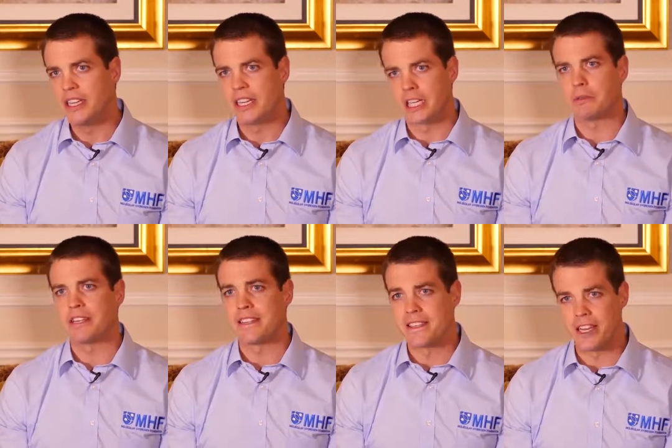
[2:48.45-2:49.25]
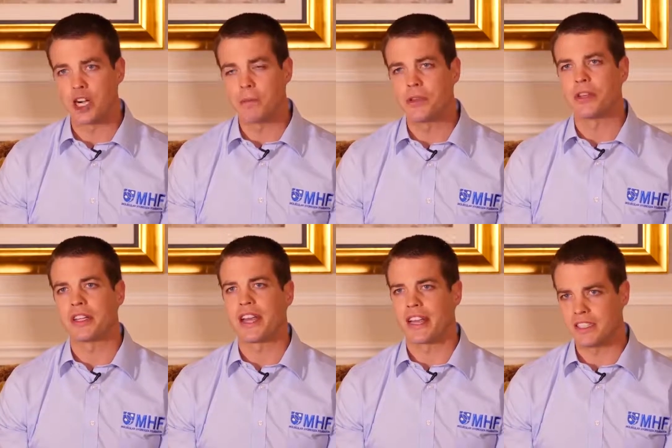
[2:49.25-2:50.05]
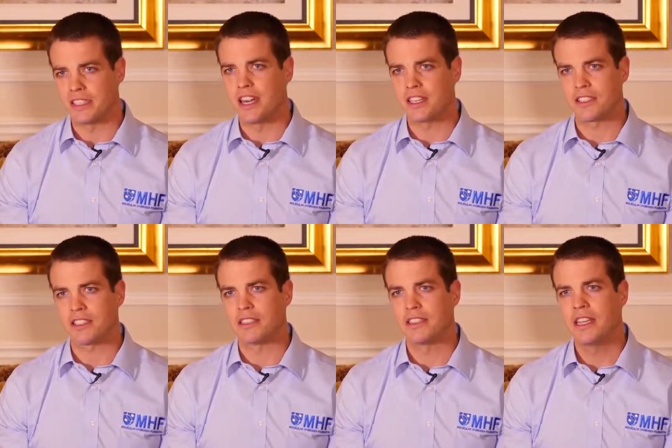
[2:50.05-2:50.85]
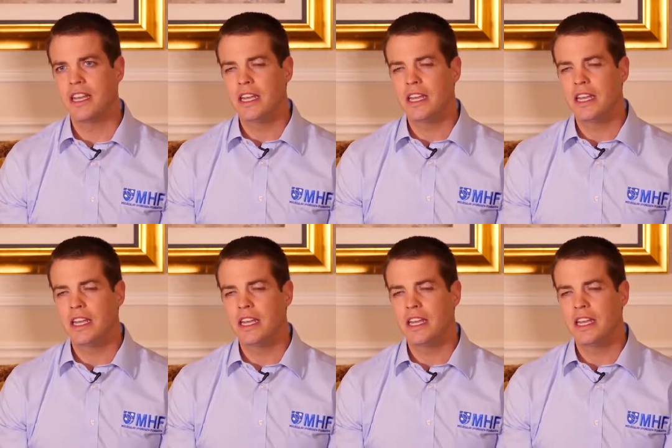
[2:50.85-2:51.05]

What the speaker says: It can be a therapeutic antioxidant.